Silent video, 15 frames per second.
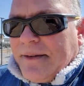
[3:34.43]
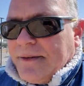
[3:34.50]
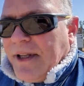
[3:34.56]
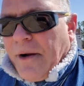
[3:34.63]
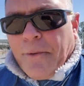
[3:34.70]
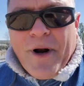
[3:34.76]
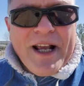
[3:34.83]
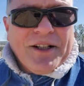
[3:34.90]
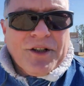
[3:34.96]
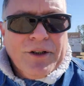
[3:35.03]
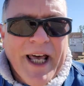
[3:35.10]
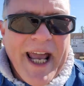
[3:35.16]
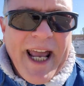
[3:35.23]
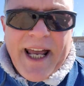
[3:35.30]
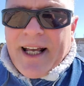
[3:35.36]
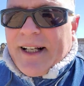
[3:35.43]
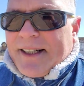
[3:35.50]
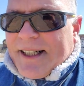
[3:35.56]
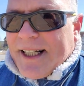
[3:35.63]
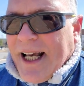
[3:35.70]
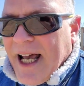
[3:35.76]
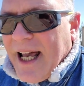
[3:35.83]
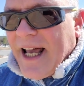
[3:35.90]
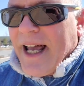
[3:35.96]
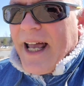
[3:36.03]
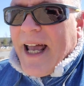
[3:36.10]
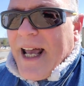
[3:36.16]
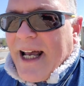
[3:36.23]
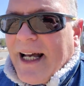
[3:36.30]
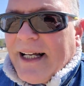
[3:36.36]
The reason is
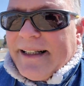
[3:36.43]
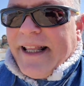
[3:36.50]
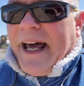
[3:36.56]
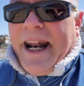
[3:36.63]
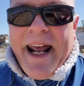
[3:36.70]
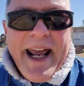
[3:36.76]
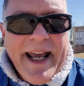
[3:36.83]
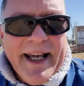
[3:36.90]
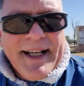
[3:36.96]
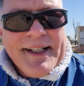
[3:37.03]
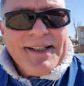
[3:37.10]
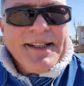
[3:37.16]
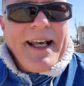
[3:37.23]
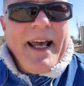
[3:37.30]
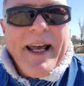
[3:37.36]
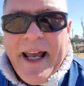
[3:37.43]
that it is